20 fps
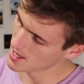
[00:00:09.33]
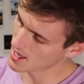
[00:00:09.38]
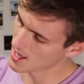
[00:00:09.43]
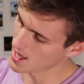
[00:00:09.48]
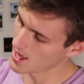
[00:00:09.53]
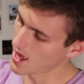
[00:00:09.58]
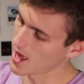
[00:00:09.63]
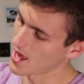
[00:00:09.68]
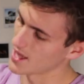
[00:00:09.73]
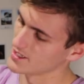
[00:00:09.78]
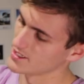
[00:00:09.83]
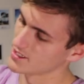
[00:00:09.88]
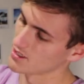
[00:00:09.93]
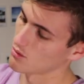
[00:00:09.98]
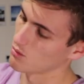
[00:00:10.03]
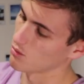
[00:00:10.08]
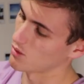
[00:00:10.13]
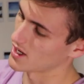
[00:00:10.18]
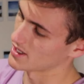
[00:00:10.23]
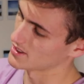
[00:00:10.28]
and
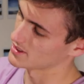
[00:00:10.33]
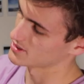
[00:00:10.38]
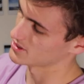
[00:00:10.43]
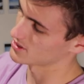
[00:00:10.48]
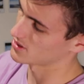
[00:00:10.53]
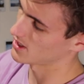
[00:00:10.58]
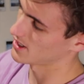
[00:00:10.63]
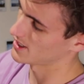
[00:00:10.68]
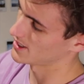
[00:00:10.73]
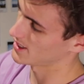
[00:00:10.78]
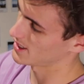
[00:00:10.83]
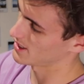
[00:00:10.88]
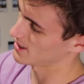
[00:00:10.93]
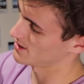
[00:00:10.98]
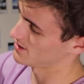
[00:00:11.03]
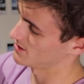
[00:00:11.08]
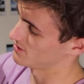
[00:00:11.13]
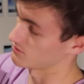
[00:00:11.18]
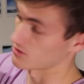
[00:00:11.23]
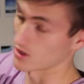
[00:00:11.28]
one side, the
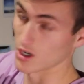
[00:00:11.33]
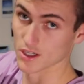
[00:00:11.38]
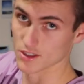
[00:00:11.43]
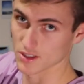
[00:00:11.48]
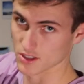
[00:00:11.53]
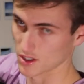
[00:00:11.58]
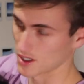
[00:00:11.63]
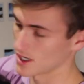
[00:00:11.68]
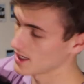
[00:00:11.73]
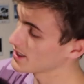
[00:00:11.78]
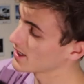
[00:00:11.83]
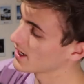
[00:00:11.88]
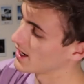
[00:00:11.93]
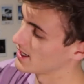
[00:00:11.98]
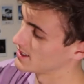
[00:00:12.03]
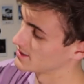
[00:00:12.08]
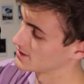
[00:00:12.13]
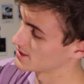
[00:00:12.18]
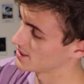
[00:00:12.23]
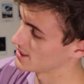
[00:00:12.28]
right side,
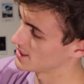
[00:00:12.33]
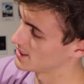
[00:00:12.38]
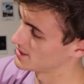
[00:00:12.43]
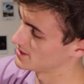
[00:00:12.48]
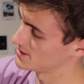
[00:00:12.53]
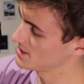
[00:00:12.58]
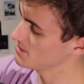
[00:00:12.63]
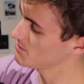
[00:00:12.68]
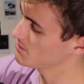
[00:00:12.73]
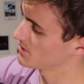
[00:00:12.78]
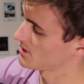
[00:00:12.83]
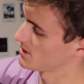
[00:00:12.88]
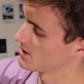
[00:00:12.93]
has a zip,